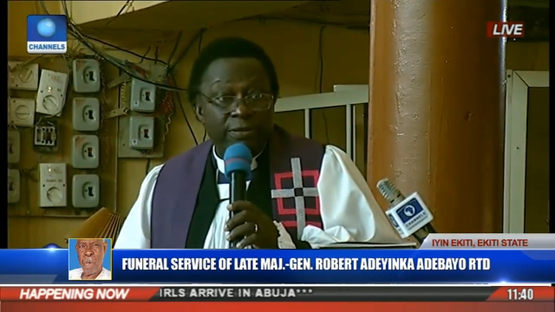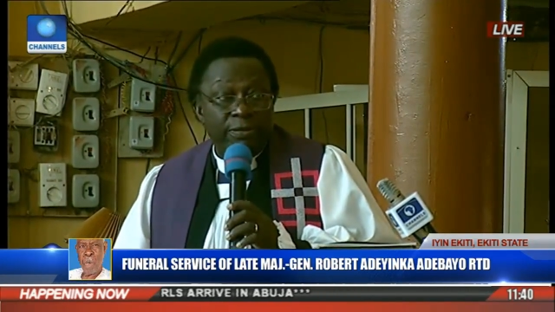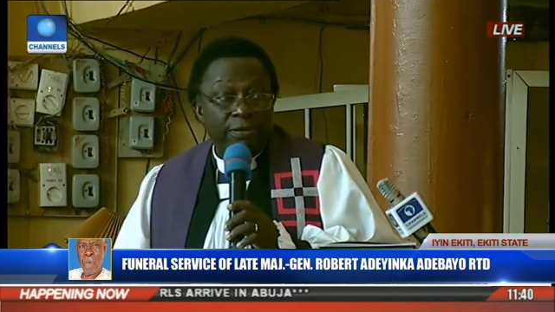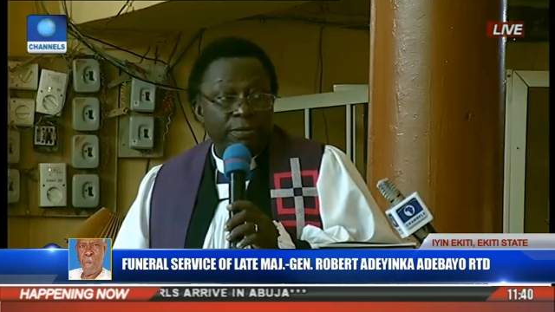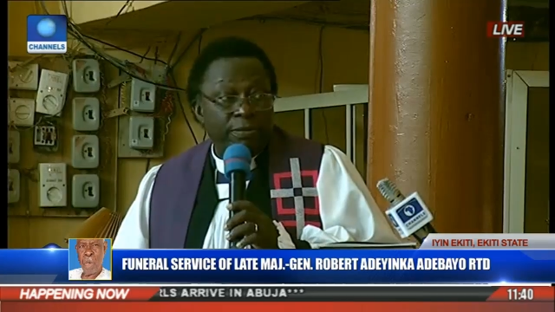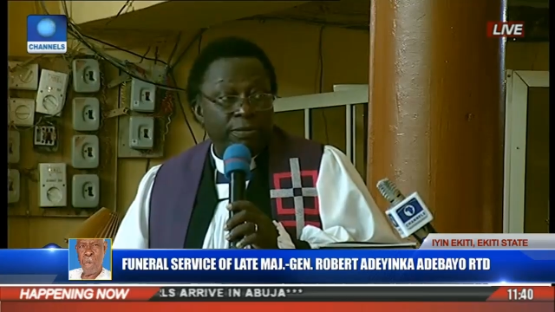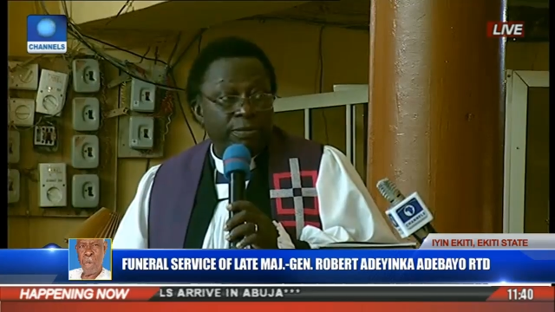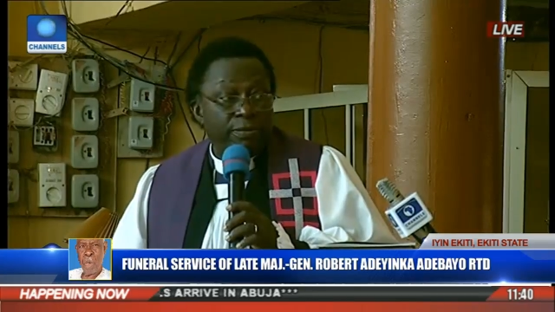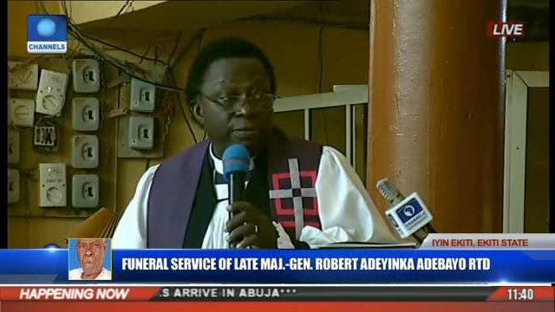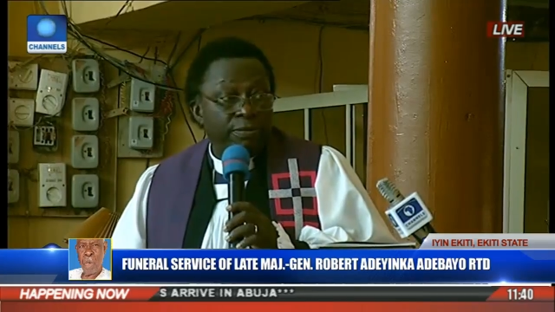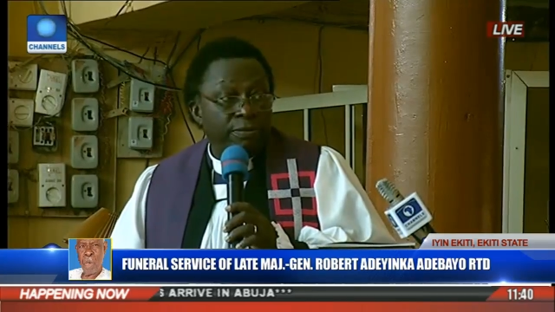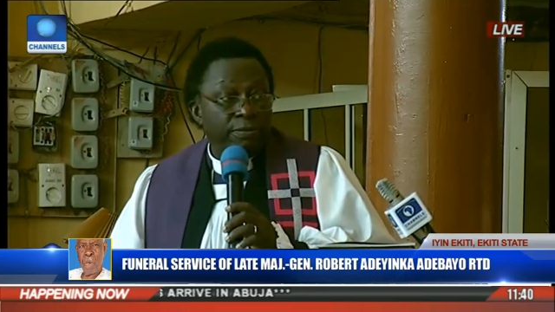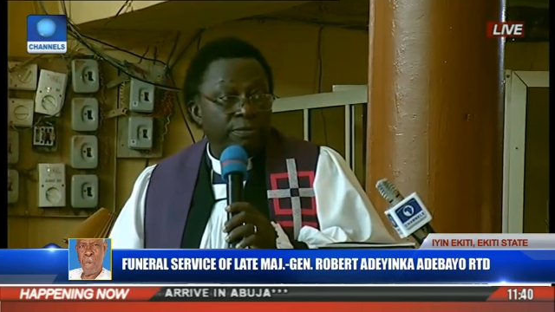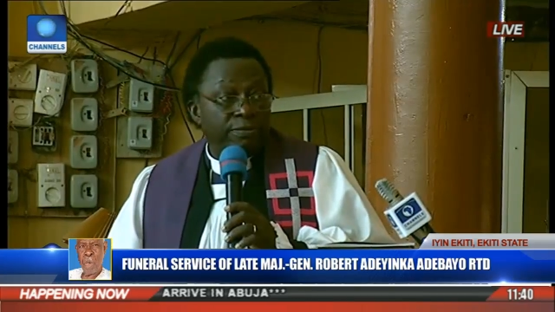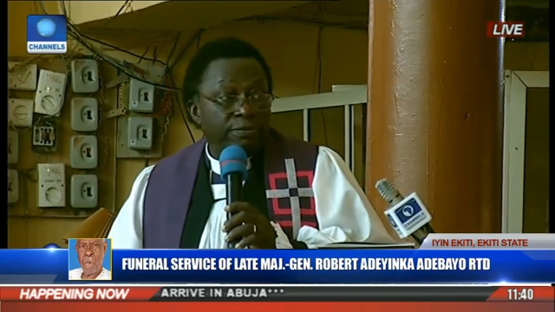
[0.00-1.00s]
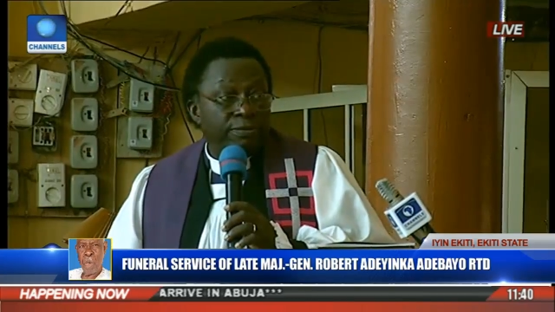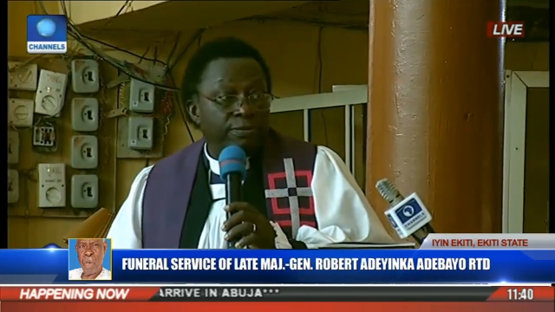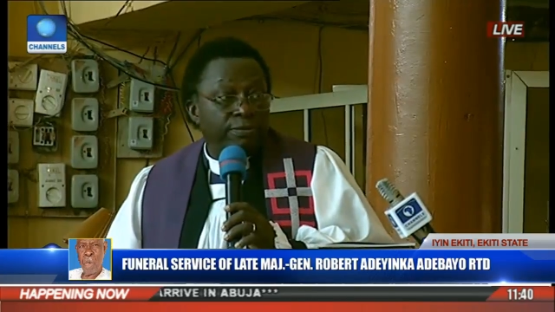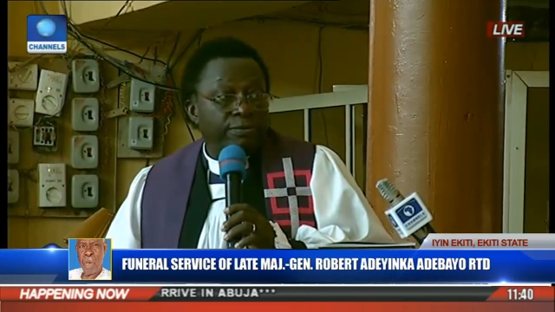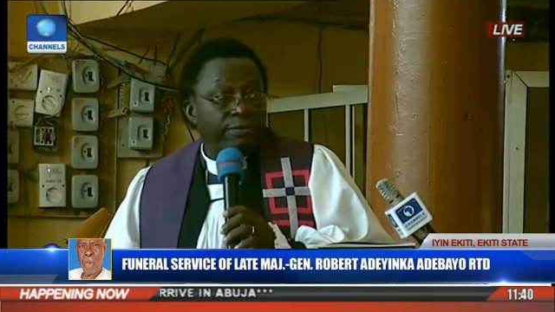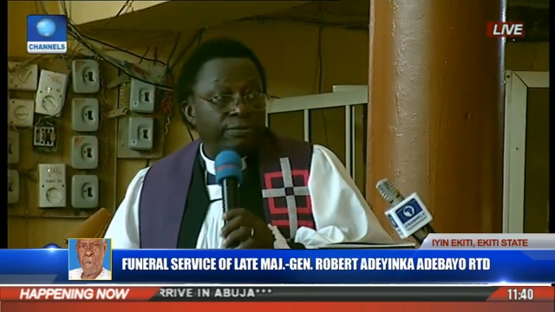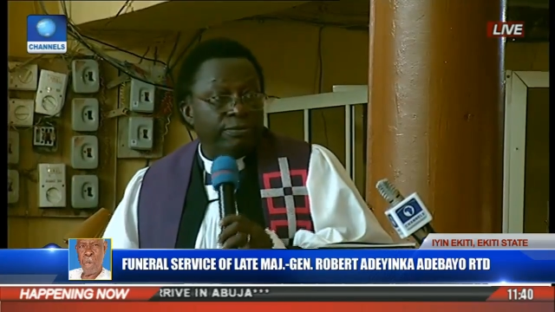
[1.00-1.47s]

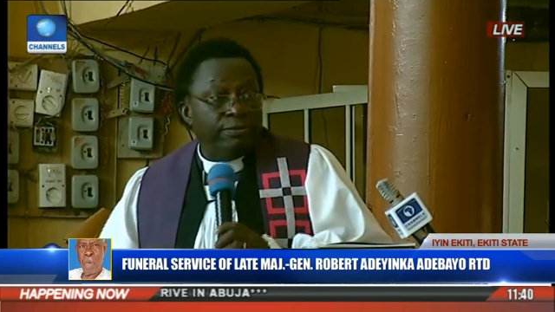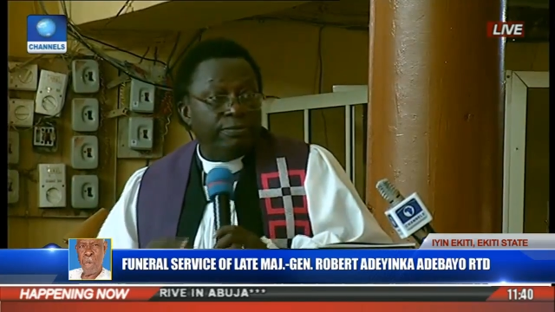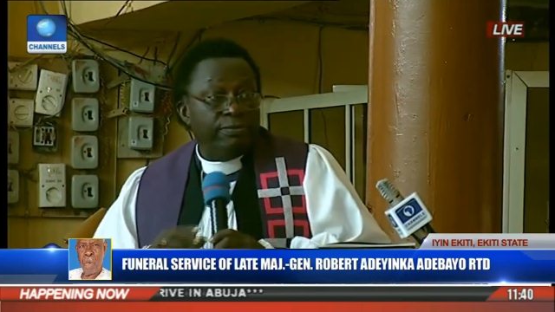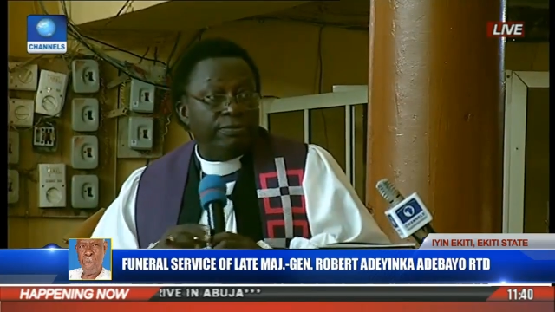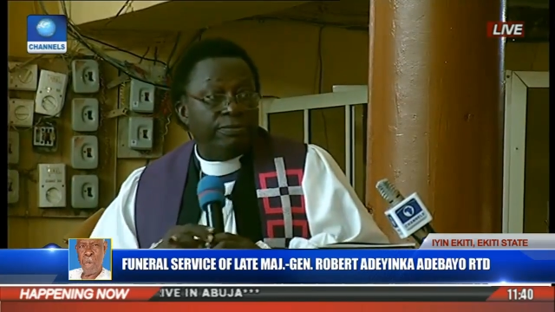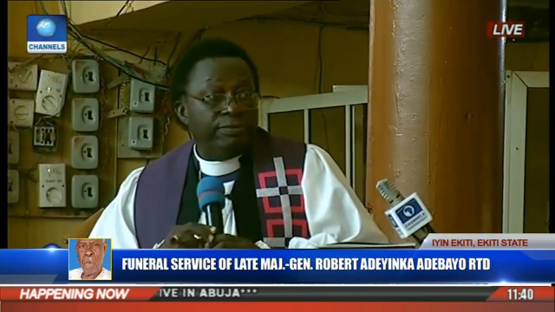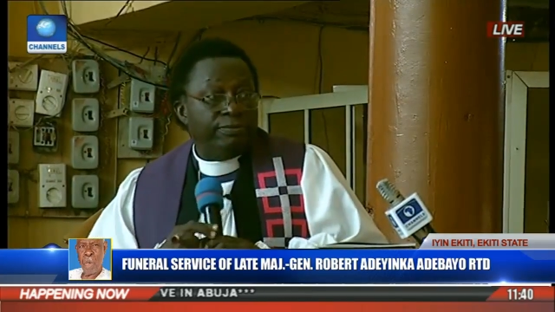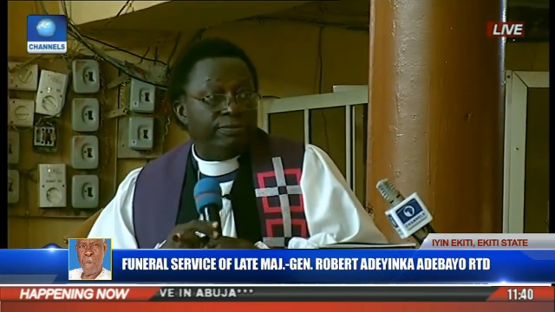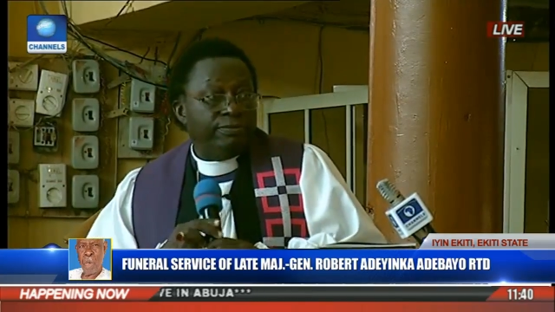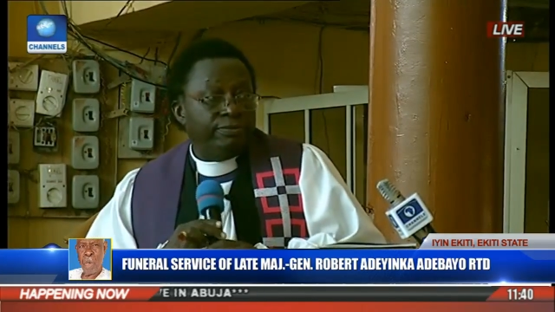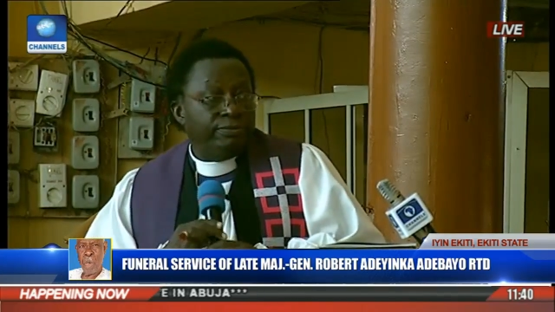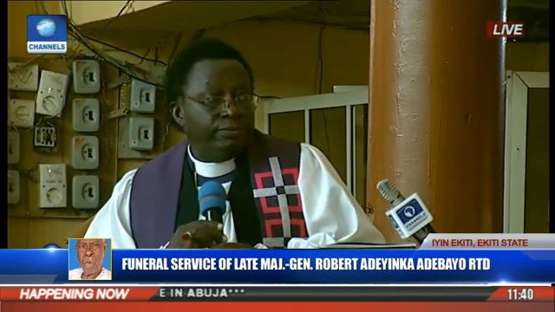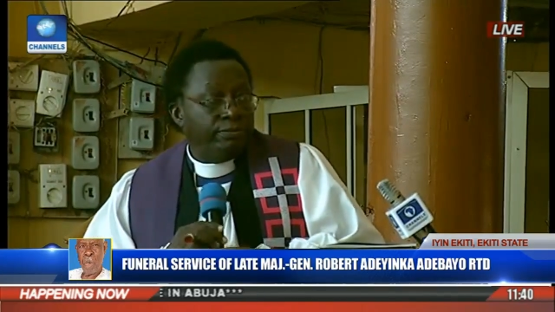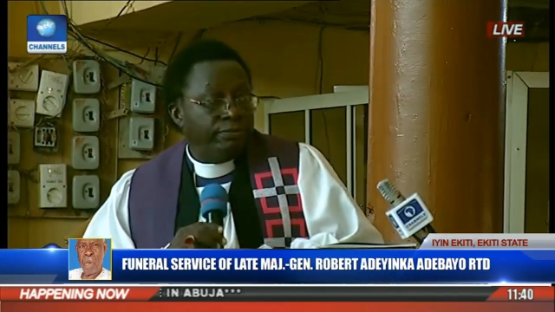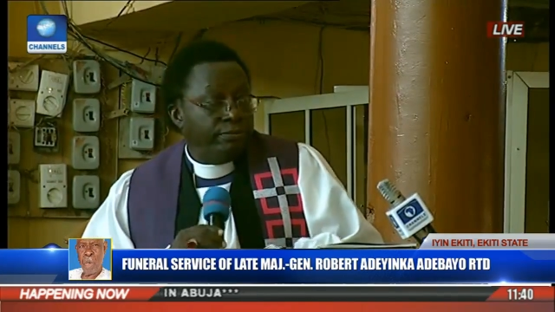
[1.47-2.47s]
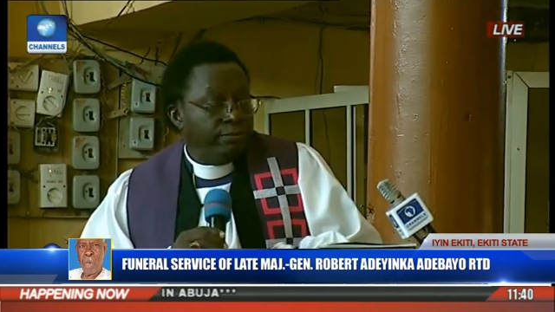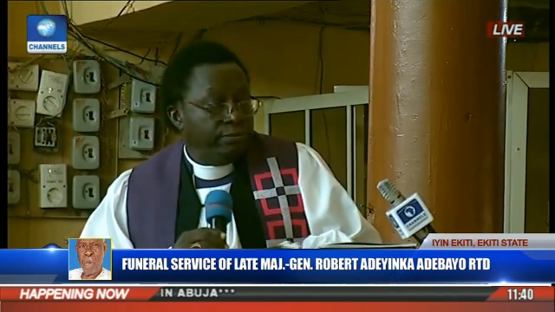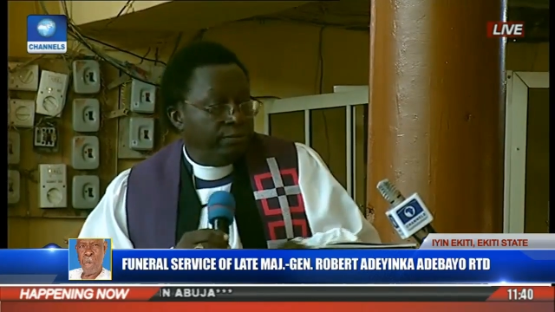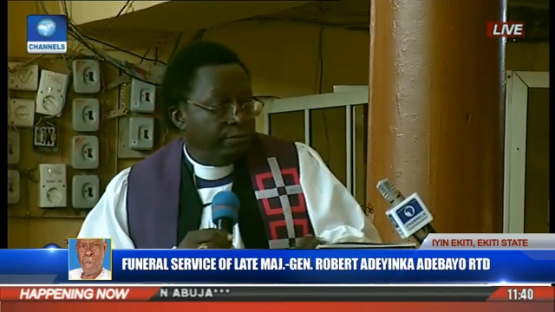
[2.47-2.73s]
No one is speaking in this clip.